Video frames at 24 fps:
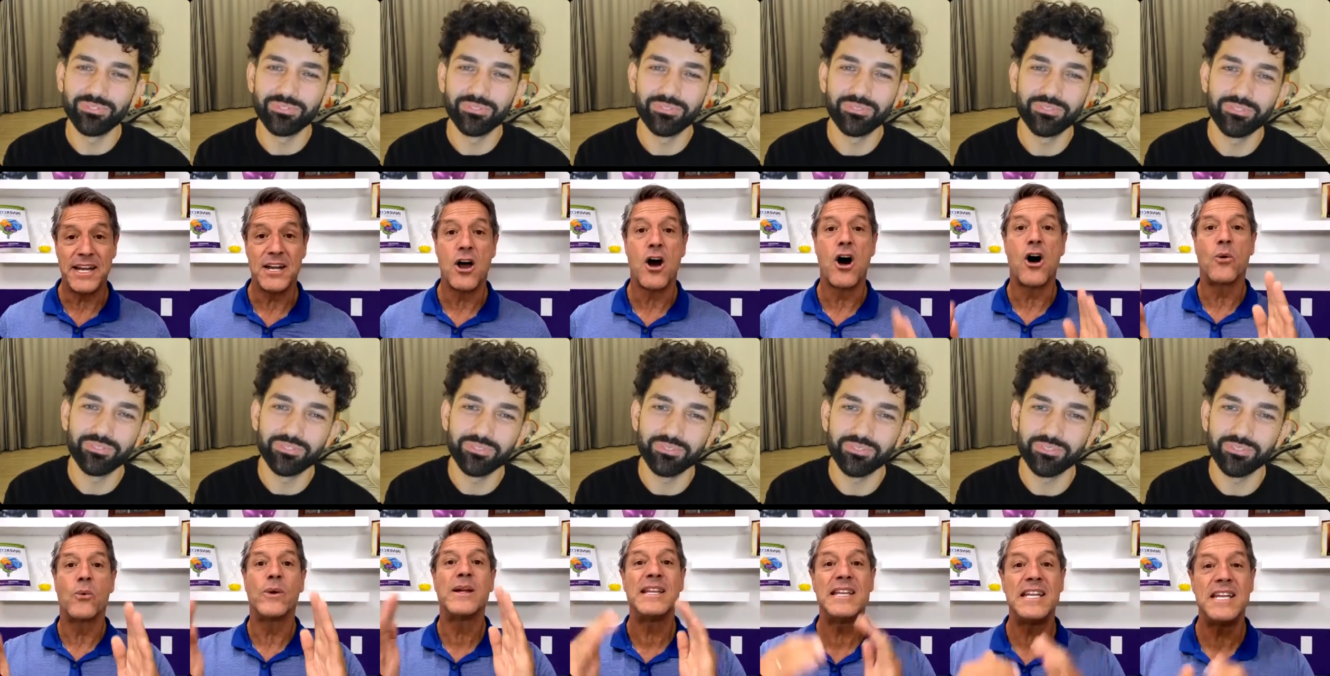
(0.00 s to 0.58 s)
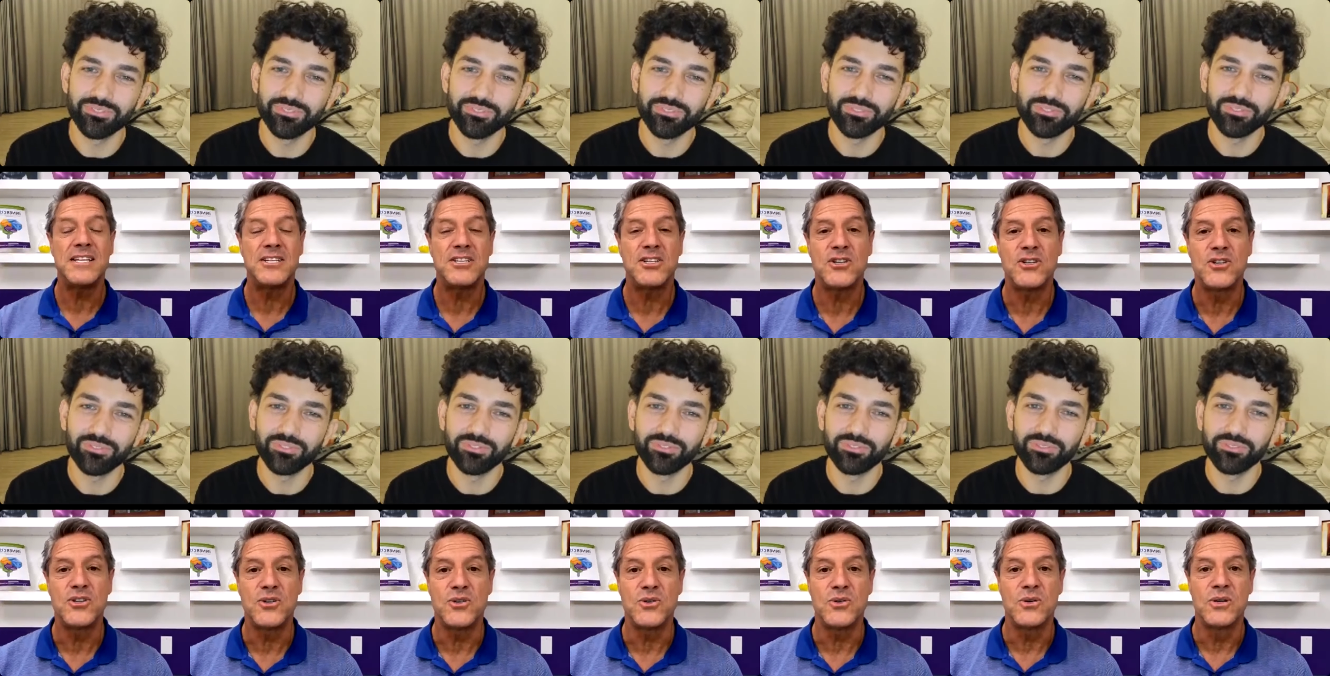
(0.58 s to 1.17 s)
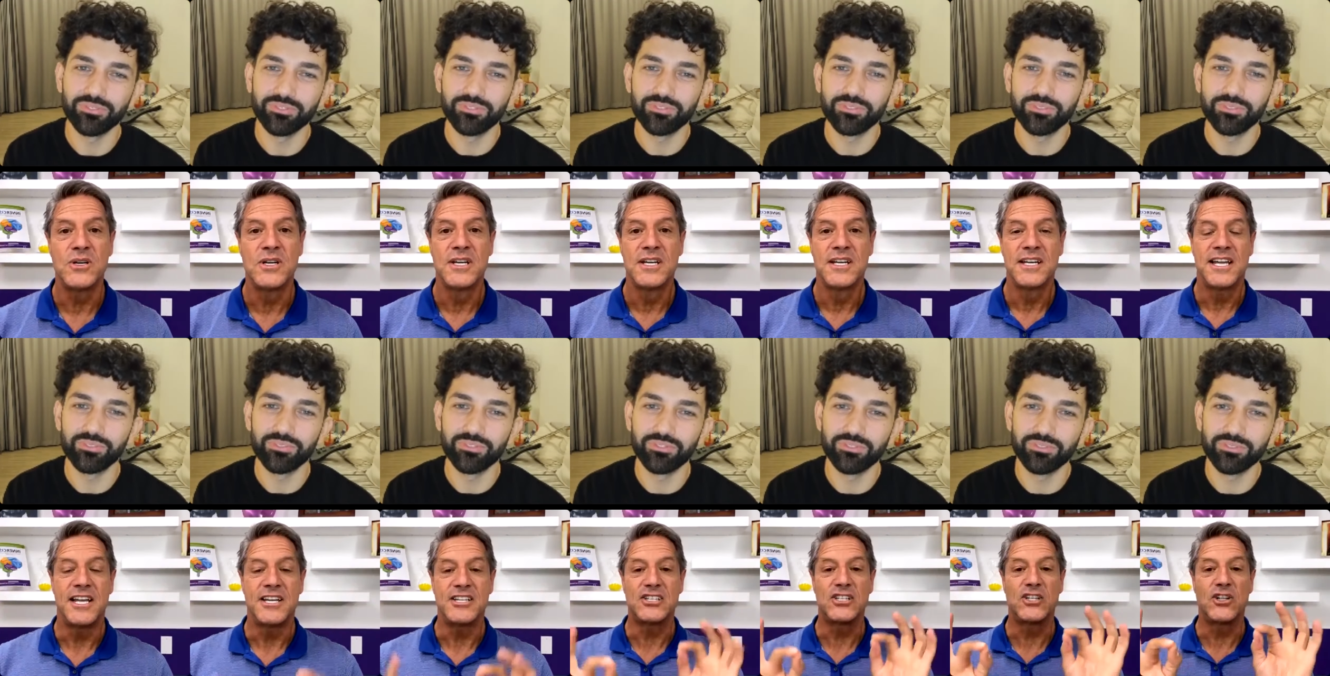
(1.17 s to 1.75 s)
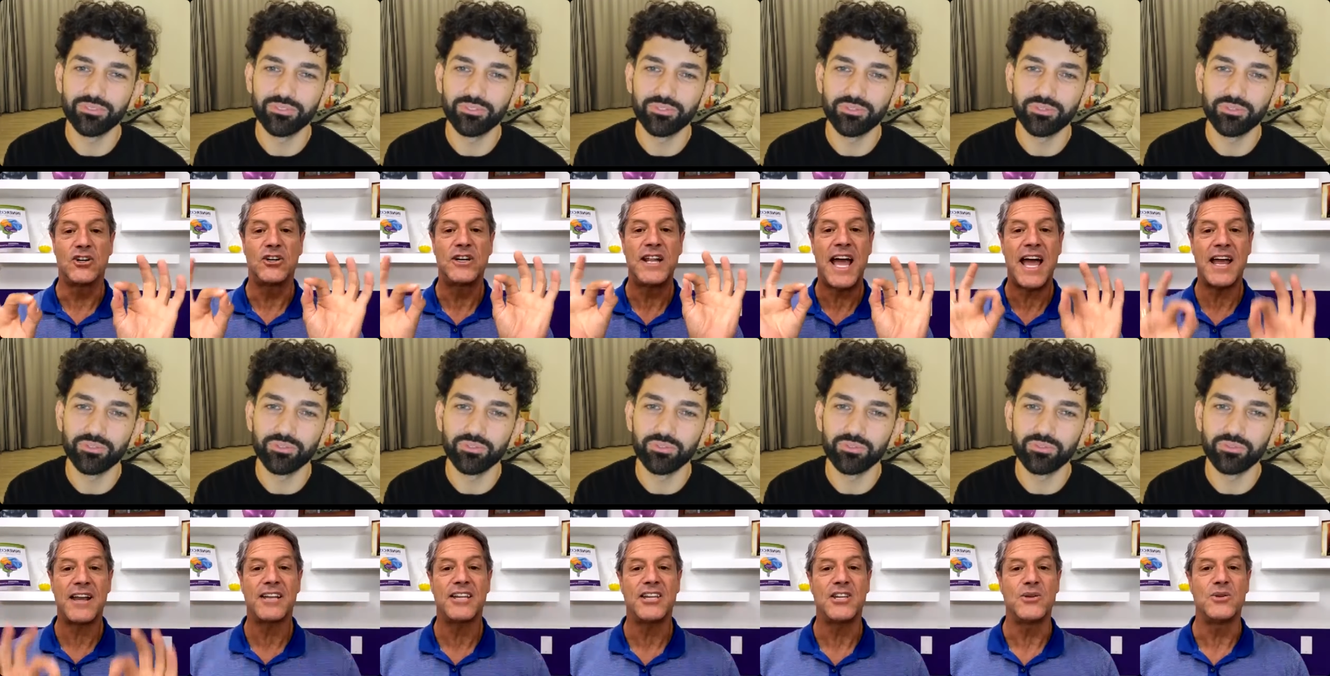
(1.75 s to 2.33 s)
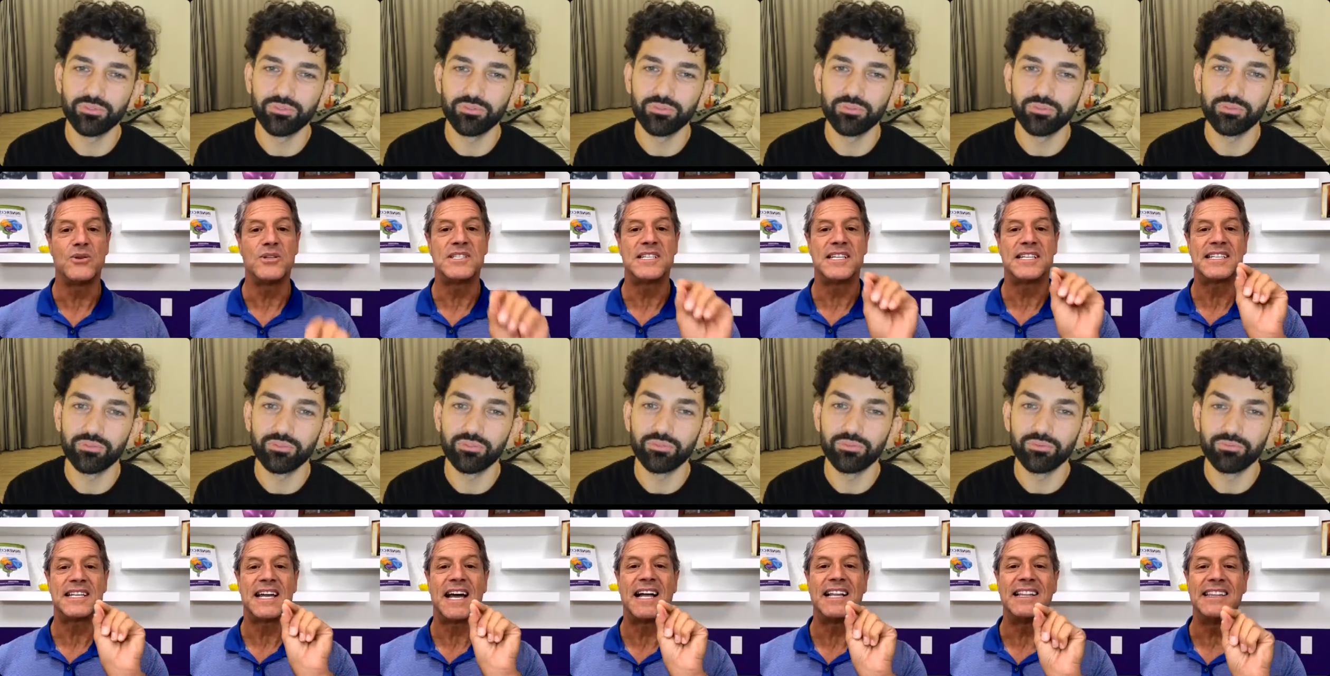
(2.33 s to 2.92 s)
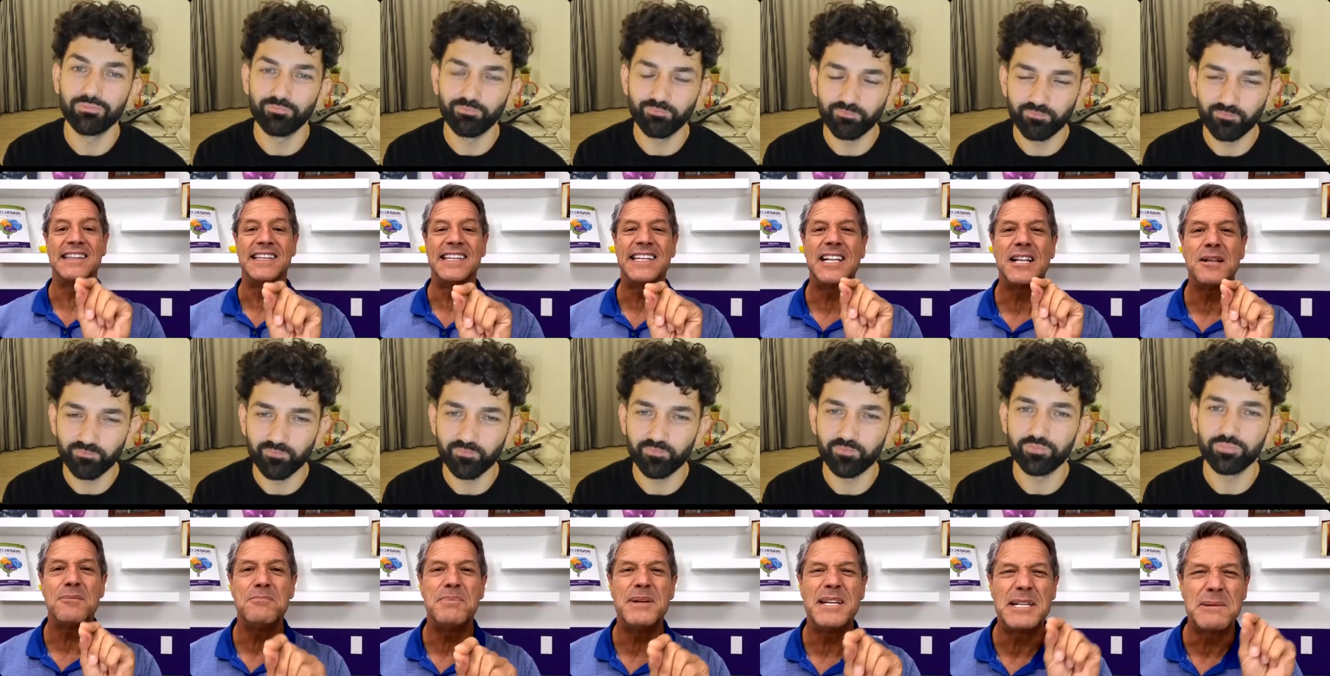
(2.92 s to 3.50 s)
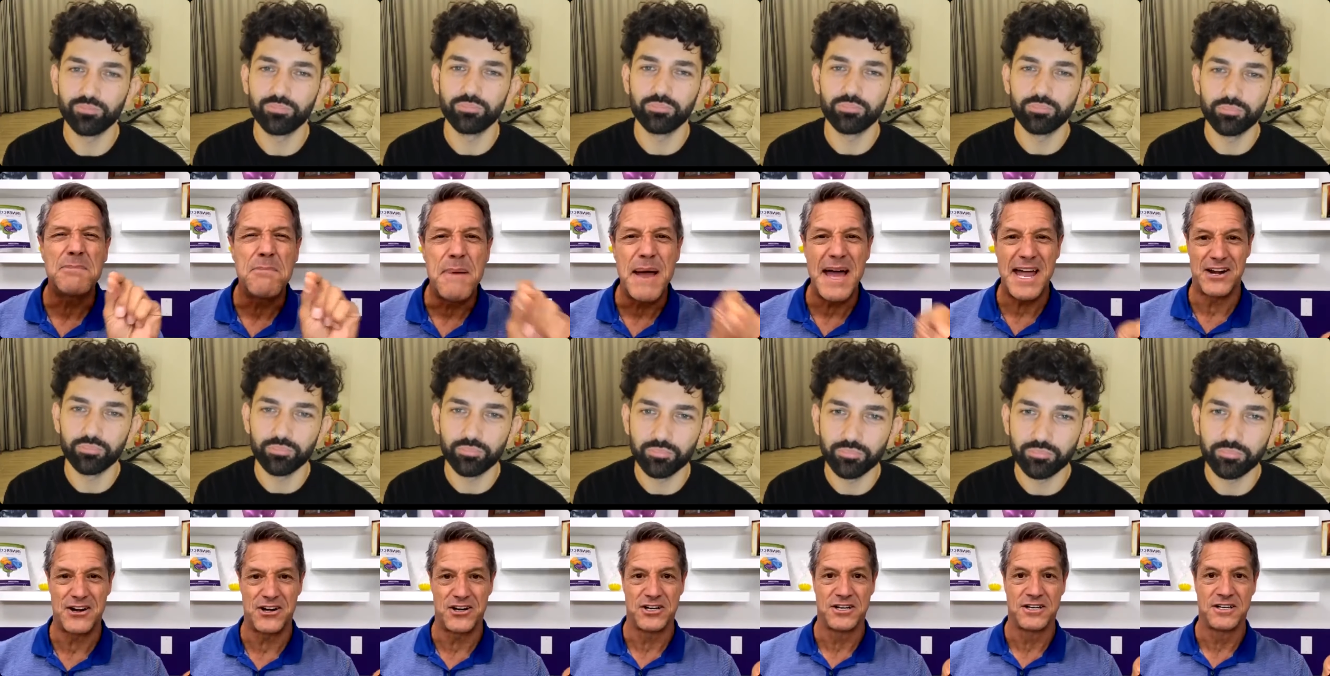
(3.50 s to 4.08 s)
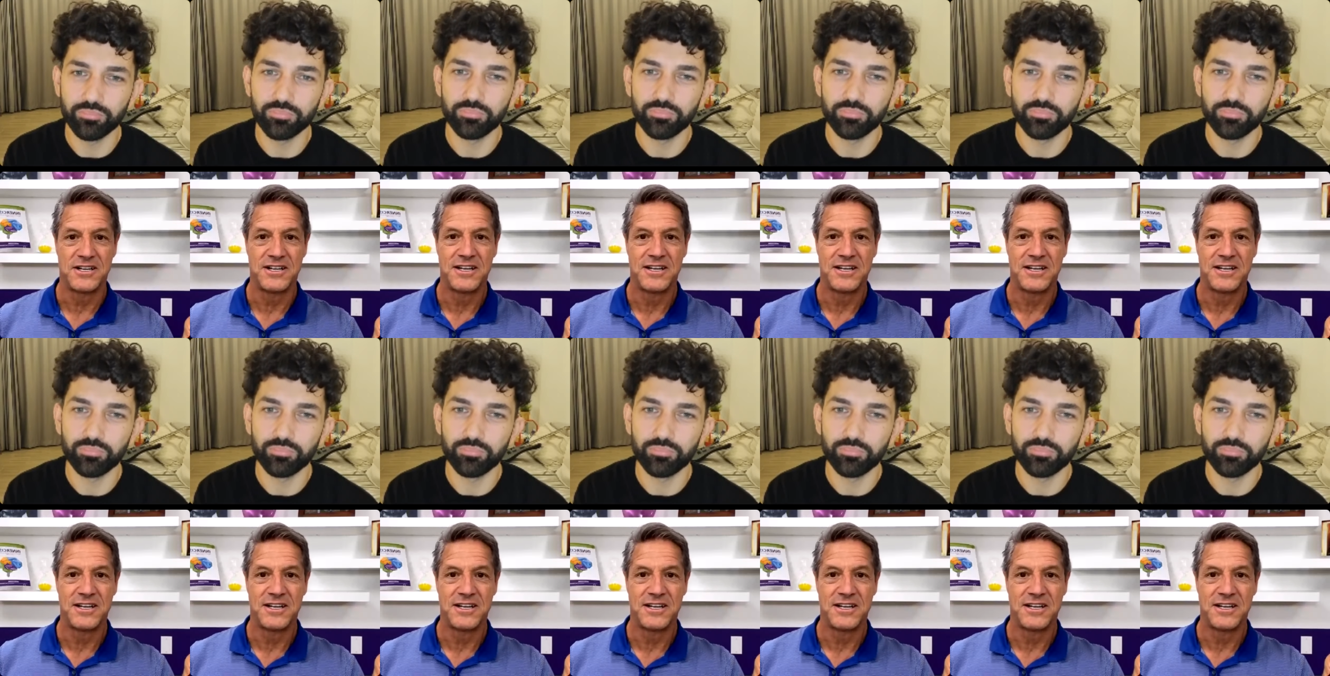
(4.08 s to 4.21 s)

Speaker 1: All we need to do is learn how to use it a little bit better.